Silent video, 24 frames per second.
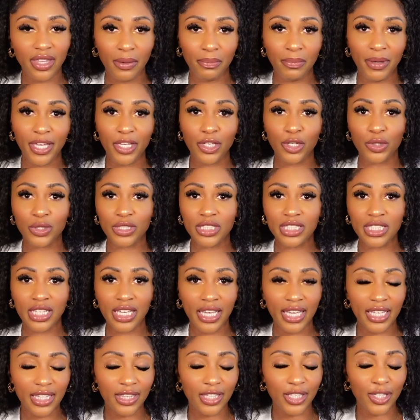They make your
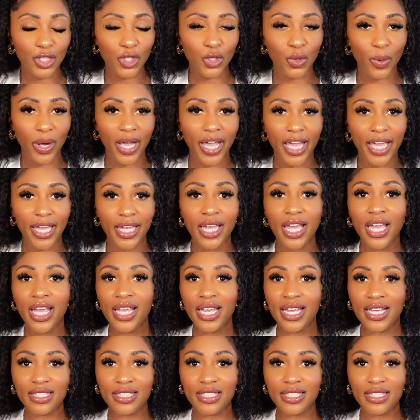skin look great.